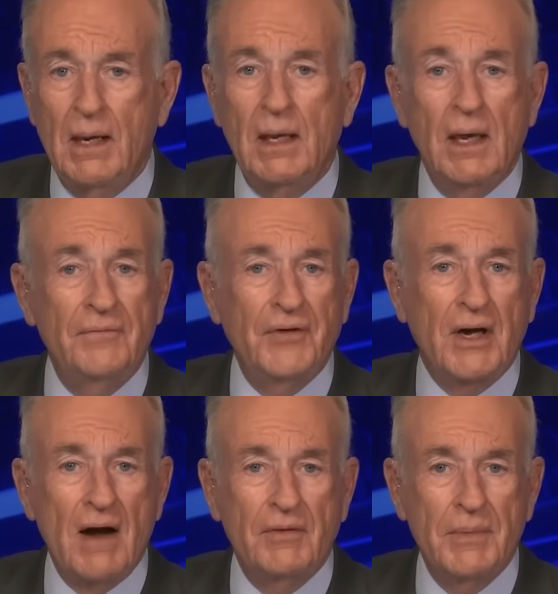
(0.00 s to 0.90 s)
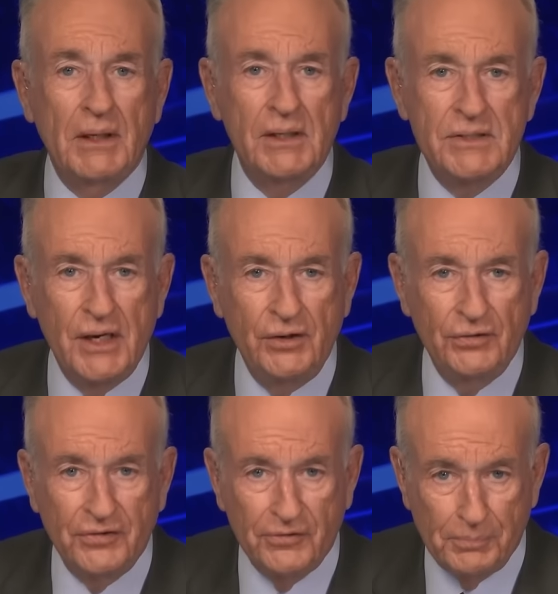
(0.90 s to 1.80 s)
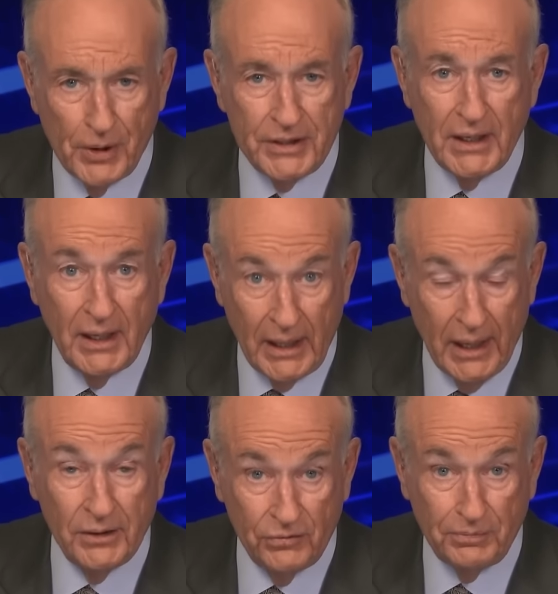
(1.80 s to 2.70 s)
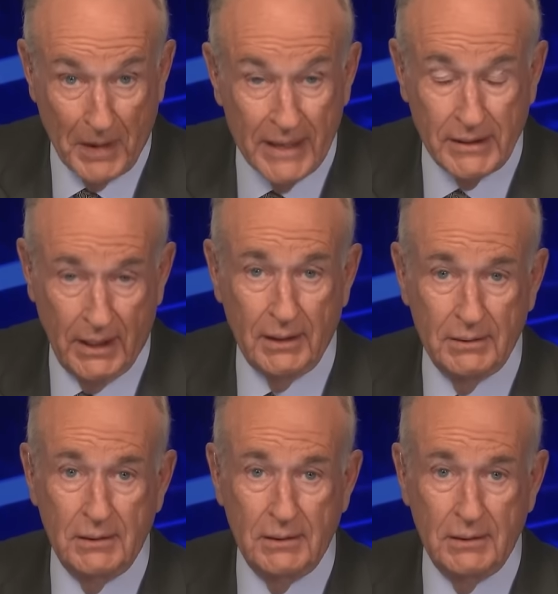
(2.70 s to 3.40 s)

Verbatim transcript: If the government continues its printing and spending,